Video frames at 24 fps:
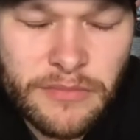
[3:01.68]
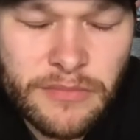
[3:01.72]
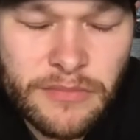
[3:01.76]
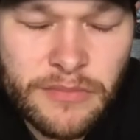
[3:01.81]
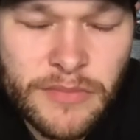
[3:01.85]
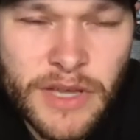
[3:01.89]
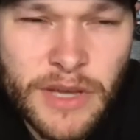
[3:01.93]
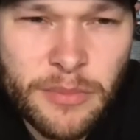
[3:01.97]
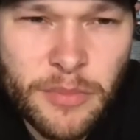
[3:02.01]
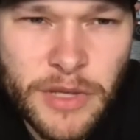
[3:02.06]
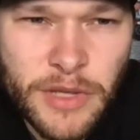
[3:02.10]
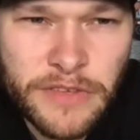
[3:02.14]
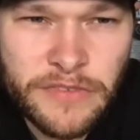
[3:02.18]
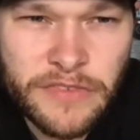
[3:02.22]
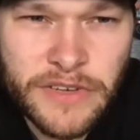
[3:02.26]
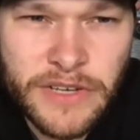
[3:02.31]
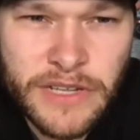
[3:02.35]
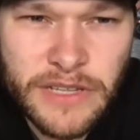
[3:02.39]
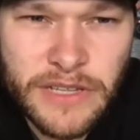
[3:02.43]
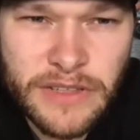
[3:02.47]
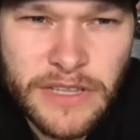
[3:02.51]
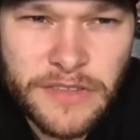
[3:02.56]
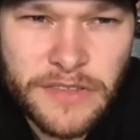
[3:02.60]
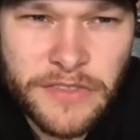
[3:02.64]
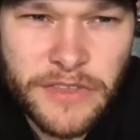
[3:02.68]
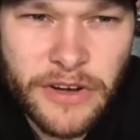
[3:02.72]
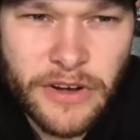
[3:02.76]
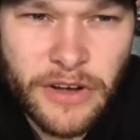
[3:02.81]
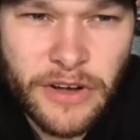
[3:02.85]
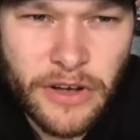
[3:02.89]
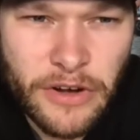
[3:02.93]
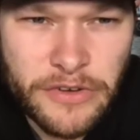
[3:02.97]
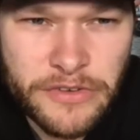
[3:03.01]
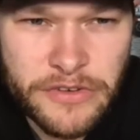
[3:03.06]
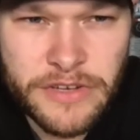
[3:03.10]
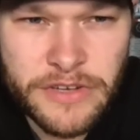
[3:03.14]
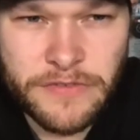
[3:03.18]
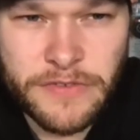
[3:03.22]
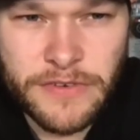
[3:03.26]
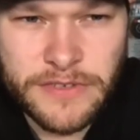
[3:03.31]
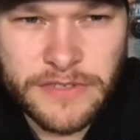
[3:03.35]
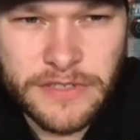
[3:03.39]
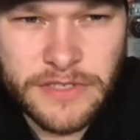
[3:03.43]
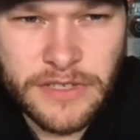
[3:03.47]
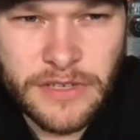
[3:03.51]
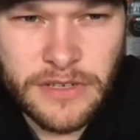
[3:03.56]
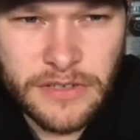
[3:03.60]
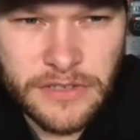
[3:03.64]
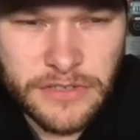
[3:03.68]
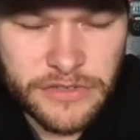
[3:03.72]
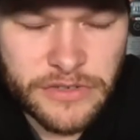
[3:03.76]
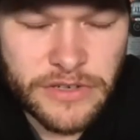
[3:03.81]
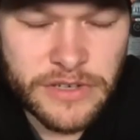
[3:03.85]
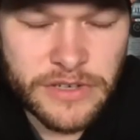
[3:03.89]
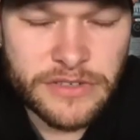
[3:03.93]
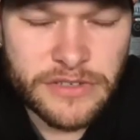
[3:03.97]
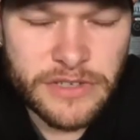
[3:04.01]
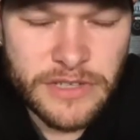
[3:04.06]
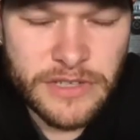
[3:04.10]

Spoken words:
epiphany that there are different song structures.